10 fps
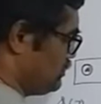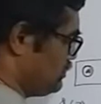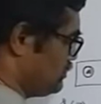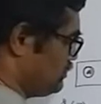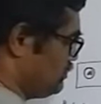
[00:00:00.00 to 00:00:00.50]
equal
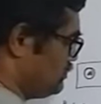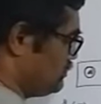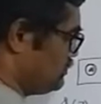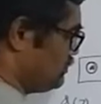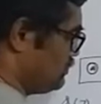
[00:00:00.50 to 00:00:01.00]
to
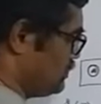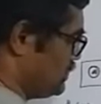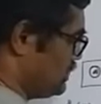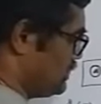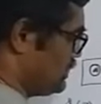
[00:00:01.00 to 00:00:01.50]
20
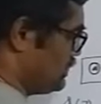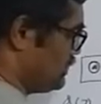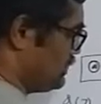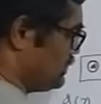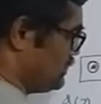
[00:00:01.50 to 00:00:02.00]
degree.
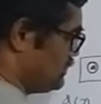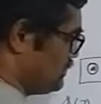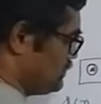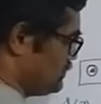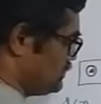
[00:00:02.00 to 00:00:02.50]

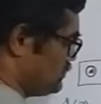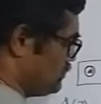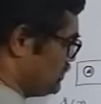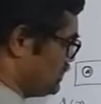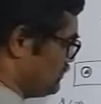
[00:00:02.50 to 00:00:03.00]
So
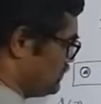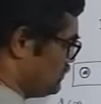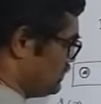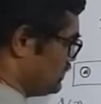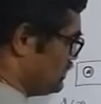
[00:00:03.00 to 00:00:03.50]
whatever
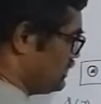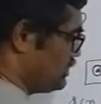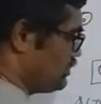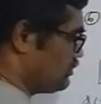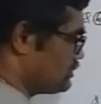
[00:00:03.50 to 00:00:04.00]
20
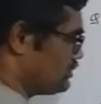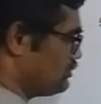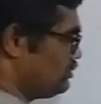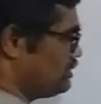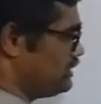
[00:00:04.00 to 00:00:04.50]
degree
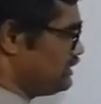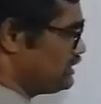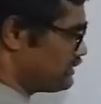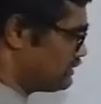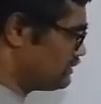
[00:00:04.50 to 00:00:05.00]
option will be
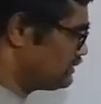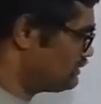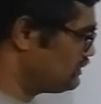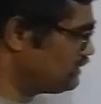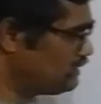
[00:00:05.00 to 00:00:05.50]
there,
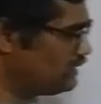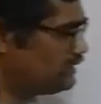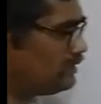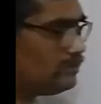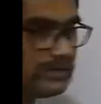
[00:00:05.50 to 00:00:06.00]
I
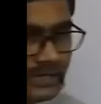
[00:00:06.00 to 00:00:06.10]
did not